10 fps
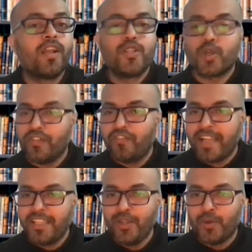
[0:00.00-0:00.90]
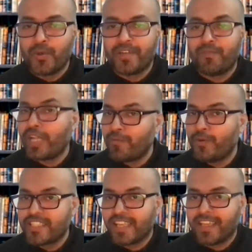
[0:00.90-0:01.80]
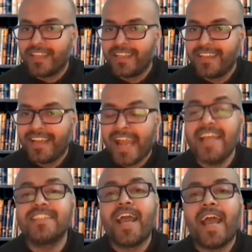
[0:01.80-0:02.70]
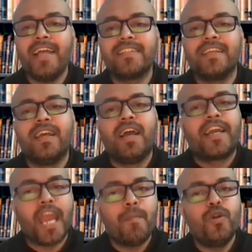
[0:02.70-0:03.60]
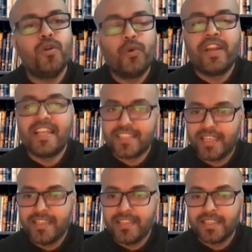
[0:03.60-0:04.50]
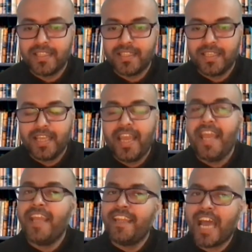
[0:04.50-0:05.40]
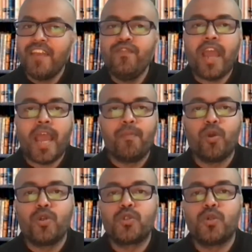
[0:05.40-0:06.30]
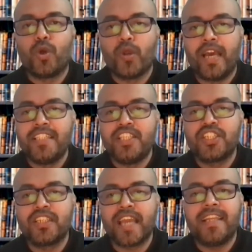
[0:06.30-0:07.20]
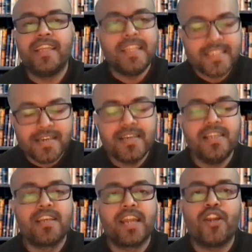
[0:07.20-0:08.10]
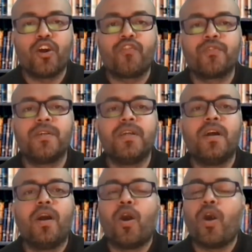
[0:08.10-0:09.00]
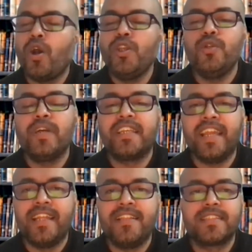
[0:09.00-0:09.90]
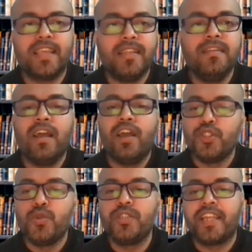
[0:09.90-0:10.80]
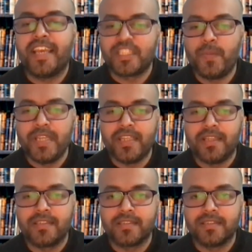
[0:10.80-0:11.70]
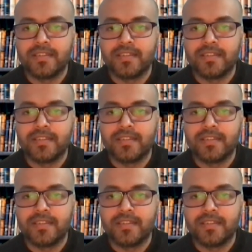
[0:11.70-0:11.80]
So on a final note, what I would say, as Gabor Ugre says, a naive approach to localization can instantly write off all your gains in user experience.